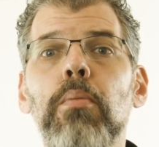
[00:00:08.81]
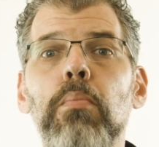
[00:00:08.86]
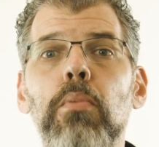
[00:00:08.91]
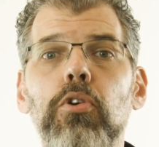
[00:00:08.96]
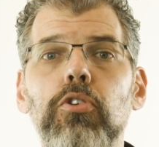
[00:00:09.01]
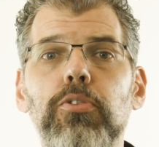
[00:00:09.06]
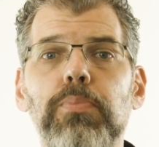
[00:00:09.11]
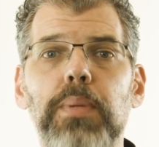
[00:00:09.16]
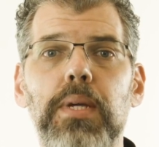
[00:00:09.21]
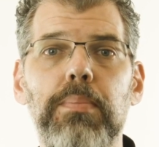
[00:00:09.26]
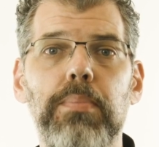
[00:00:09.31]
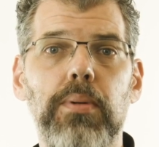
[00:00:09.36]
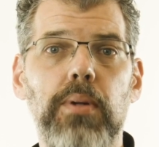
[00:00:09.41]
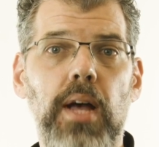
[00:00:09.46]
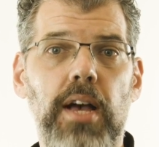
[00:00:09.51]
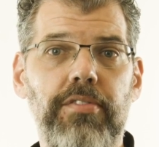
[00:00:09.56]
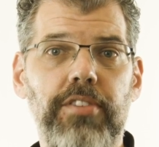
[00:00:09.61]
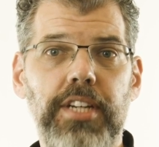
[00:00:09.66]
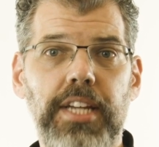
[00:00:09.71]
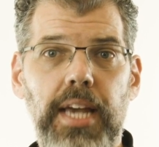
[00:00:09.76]
Most people
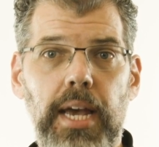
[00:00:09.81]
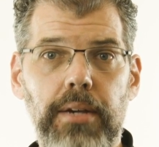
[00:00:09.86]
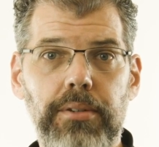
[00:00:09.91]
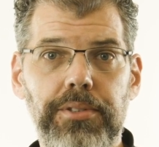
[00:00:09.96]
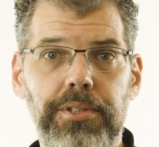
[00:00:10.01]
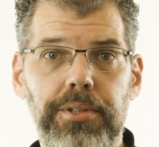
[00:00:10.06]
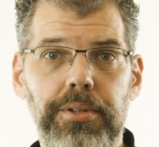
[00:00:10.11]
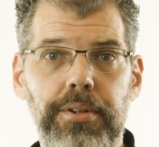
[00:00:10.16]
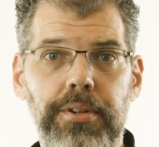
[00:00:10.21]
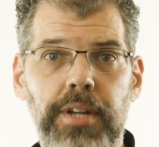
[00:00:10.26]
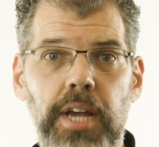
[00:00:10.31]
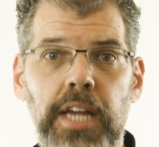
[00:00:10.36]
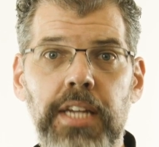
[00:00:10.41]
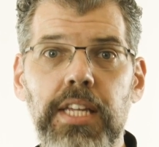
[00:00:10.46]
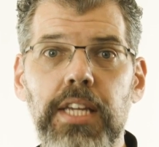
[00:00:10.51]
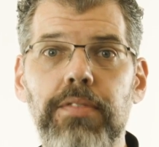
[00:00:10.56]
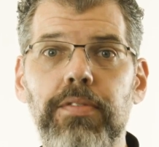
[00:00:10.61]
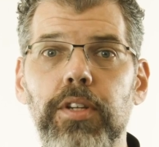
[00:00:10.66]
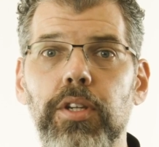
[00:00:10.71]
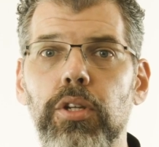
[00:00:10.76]
have encountered and
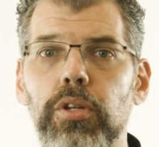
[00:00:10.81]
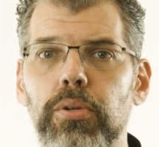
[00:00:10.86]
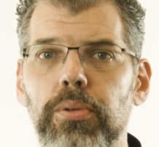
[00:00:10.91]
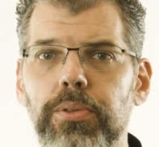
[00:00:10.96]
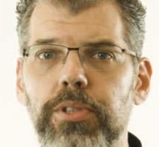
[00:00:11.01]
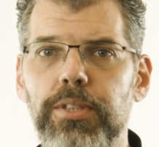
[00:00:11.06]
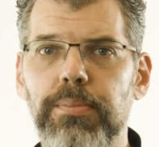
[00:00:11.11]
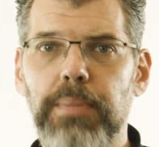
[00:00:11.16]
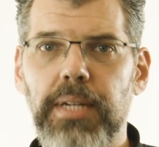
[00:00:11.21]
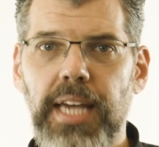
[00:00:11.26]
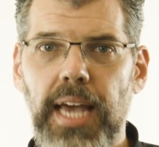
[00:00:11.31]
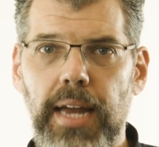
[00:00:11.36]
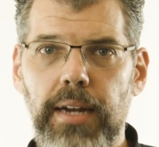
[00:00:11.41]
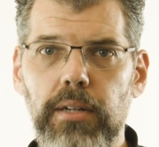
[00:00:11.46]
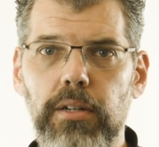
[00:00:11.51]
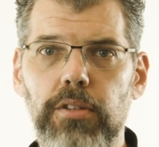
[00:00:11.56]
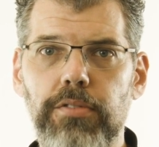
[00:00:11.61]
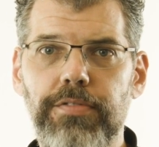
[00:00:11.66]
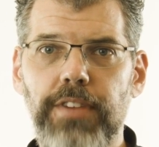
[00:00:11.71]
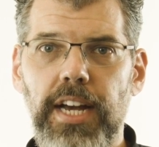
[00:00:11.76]
even used
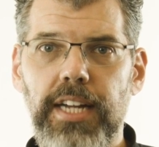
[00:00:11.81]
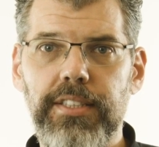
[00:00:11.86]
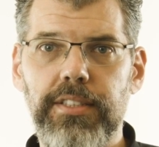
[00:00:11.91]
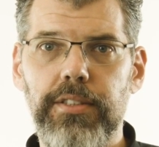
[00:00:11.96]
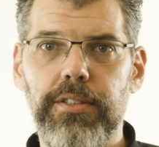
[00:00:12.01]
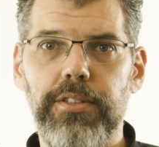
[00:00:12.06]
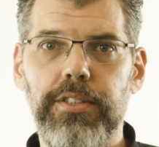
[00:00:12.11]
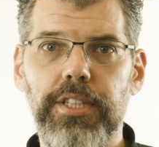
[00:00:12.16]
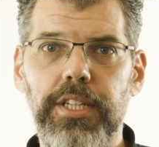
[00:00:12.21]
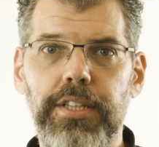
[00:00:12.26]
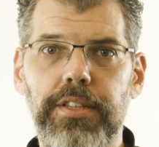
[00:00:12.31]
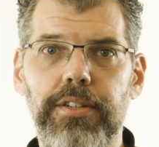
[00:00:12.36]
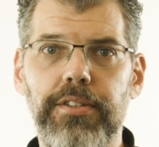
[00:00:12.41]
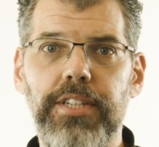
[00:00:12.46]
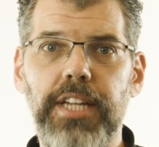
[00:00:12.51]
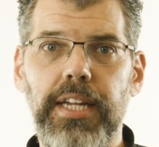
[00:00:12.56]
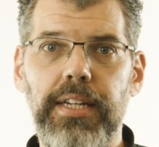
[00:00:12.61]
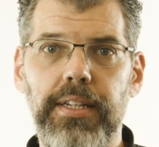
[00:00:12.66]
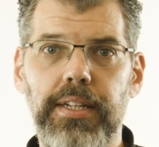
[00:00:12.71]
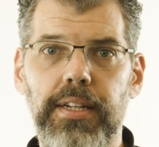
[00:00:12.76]
mechanical fasteners in their
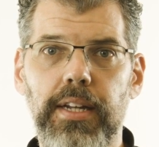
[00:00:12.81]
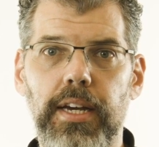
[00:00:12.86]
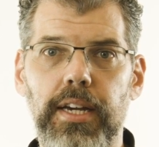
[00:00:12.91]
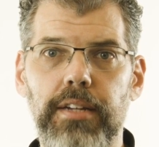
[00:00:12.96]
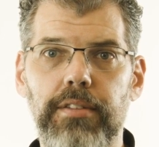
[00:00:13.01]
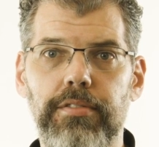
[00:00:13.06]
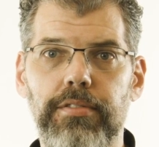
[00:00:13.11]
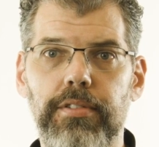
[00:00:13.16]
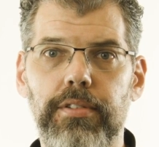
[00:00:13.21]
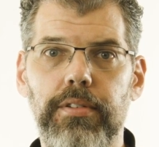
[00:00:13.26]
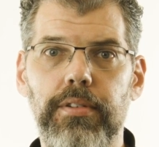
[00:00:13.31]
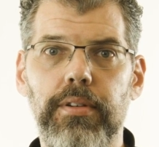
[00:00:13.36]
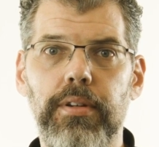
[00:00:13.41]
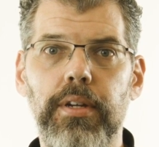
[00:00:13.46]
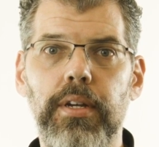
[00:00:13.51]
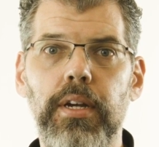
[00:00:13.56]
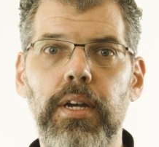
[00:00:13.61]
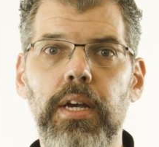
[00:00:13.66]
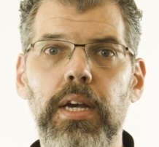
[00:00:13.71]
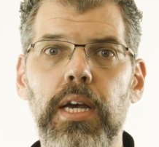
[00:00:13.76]
daily life.
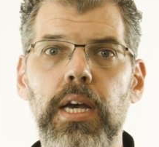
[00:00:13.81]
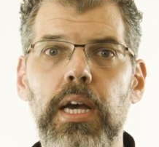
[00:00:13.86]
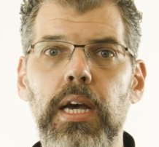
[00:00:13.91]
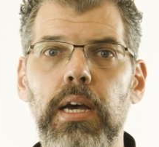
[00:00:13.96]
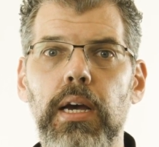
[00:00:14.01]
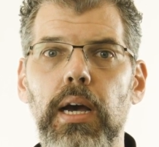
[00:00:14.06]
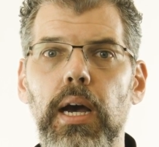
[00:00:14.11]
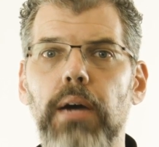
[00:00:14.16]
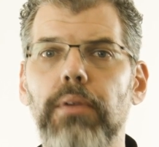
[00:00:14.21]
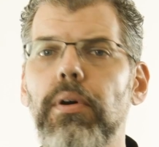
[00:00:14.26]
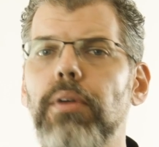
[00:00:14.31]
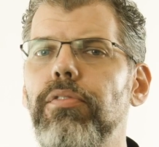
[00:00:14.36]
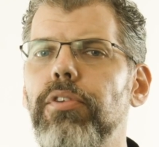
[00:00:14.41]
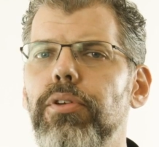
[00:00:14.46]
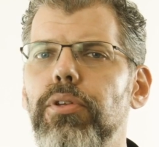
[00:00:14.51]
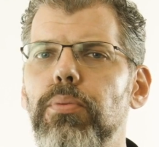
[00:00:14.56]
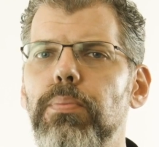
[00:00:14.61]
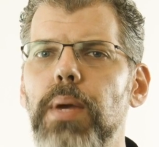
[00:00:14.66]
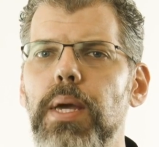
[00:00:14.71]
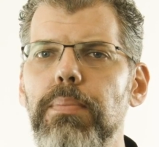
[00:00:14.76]
However,
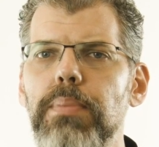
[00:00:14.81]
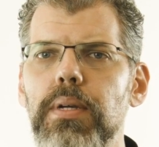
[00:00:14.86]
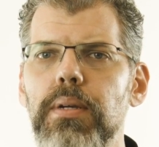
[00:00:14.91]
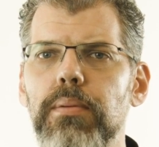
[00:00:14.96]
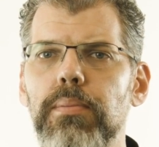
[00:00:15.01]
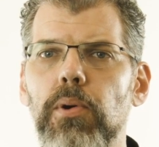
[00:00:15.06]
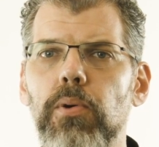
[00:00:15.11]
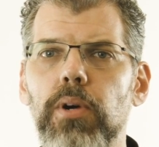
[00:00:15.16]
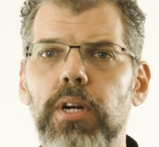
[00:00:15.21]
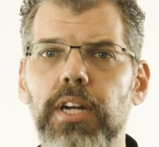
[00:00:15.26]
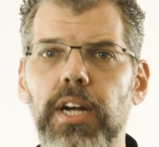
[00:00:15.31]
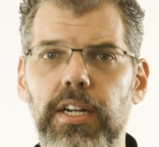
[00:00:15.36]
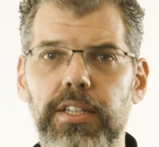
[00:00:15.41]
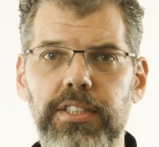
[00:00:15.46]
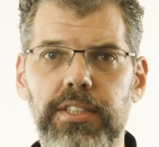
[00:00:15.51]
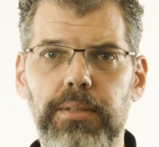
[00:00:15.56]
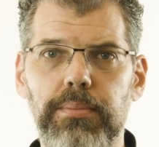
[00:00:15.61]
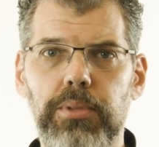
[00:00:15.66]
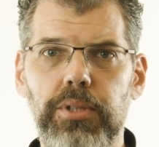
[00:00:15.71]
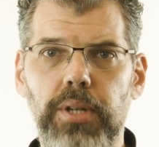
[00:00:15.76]
you may be more
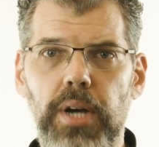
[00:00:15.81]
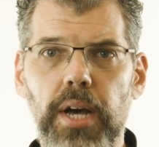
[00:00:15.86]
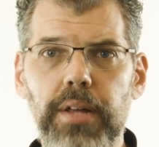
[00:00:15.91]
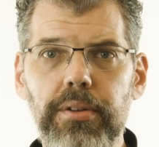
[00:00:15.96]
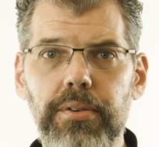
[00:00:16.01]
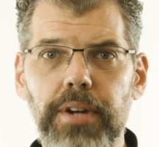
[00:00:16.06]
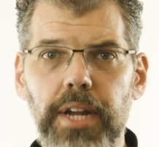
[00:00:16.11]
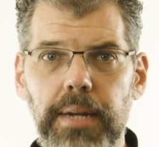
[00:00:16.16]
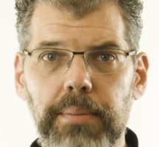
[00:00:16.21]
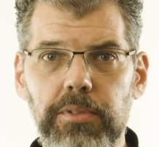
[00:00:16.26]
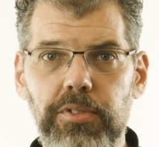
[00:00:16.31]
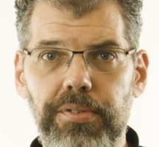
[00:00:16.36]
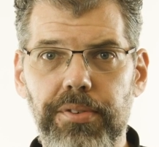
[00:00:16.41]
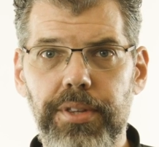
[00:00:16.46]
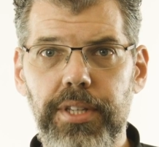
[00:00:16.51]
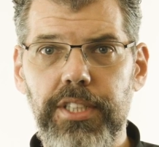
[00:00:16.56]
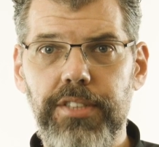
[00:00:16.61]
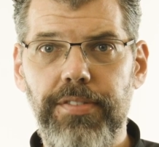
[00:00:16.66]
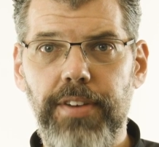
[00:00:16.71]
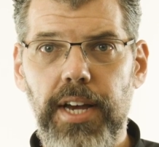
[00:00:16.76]
accustomed to other names for
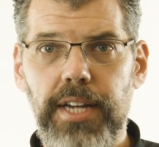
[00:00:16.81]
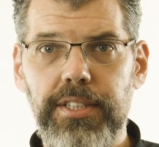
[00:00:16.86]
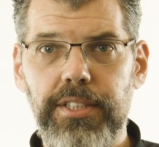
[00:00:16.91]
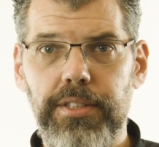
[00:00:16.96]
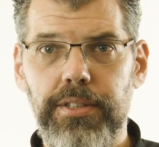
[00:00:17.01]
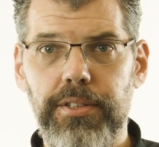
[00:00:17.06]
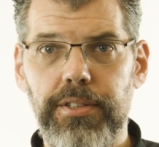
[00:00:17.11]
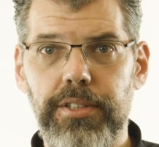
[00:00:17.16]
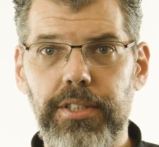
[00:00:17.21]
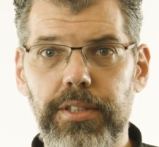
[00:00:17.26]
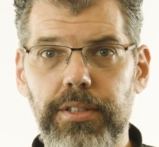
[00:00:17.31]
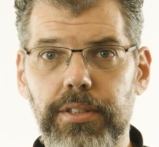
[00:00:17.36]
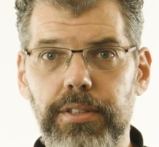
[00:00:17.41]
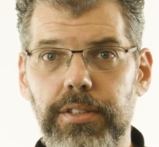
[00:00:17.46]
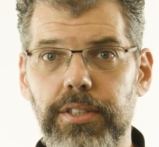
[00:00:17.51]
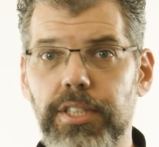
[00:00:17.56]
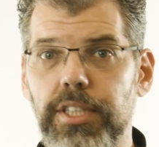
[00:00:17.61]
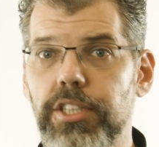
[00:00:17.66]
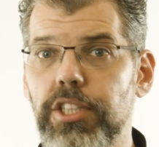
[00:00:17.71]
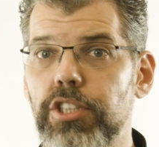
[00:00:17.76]
these fasteners,
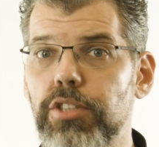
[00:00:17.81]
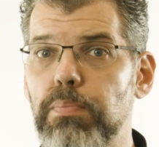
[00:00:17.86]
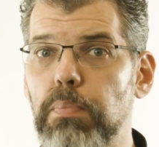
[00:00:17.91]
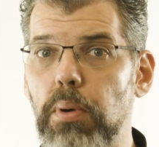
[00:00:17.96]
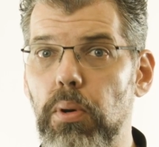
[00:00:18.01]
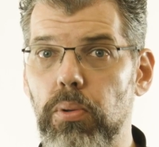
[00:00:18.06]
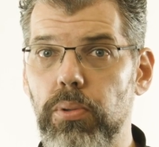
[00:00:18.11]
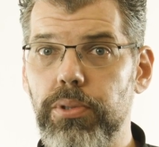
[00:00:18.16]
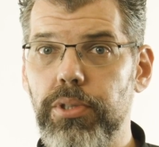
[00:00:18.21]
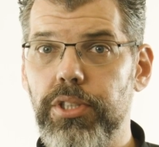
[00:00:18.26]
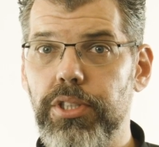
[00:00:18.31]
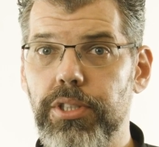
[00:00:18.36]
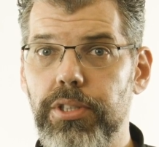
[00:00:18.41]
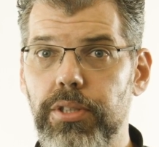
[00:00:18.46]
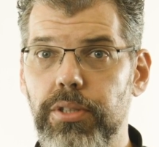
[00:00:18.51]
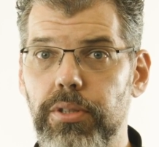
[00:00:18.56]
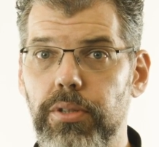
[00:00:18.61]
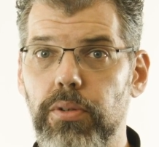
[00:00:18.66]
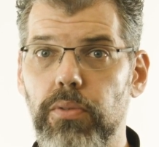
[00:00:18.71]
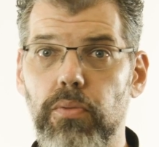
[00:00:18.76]
such as bolts,
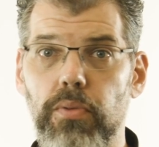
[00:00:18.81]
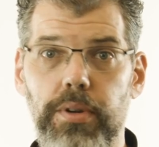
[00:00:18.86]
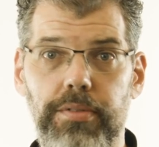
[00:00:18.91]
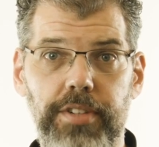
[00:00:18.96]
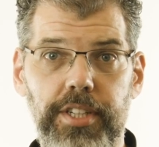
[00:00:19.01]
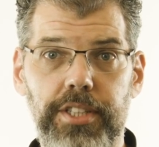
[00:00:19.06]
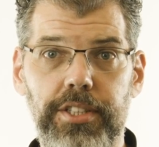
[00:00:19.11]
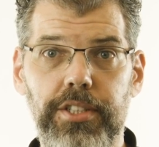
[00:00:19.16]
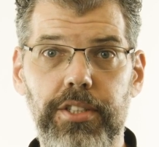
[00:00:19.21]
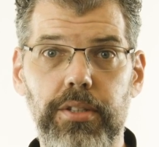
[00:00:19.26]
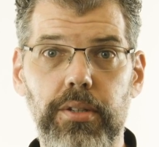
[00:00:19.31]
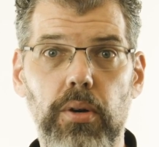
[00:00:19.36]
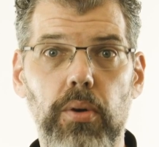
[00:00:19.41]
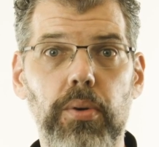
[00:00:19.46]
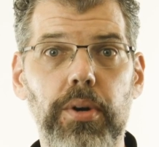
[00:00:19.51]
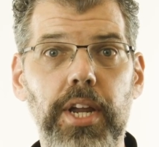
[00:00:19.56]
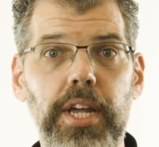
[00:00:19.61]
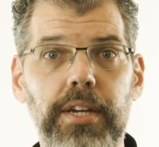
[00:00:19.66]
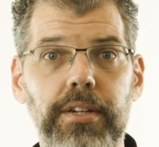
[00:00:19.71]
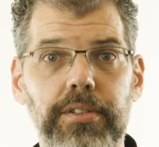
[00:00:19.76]
rivets,
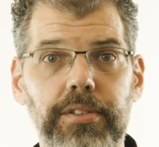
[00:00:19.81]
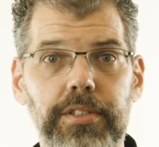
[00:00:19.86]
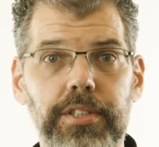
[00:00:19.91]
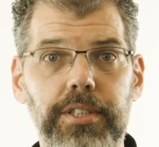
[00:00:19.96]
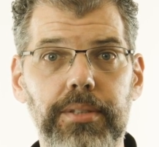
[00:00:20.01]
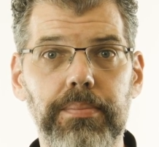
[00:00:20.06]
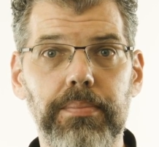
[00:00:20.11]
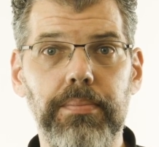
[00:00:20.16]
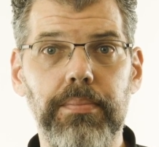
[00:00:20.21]
or nails.